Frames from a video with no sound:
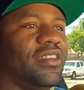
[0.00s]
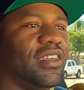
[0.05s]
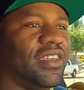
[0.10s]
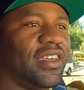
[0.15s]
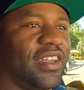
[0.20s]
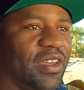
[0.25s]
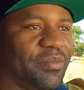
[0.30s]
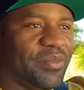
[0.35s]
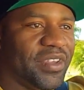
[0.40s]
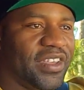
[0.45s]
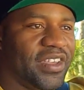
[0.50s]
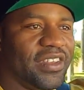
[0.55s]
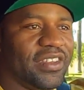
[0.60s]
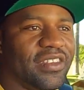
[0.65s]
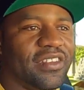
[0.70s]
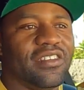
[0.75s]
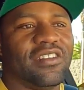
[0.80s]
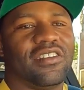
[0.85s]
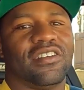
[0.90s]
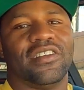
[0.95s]
And I
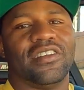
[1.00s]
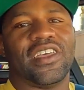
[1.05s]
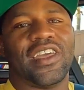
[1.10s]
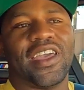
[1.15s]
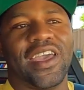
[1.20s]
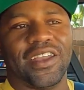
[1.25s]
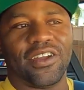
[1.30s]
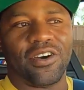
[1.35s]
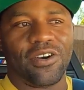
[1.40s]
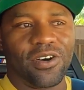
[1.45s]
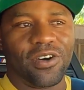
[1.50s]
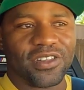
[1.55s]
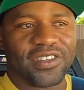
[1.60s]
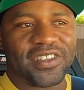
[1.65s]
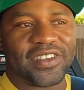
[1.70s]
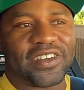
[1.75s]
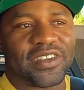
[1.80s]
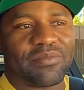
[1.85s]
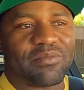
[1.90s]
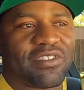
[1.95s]
mean at all
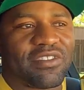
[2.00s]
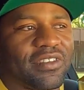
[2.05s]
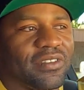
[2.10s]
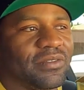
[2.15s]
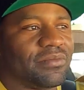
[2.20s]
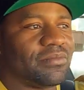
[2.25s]
times.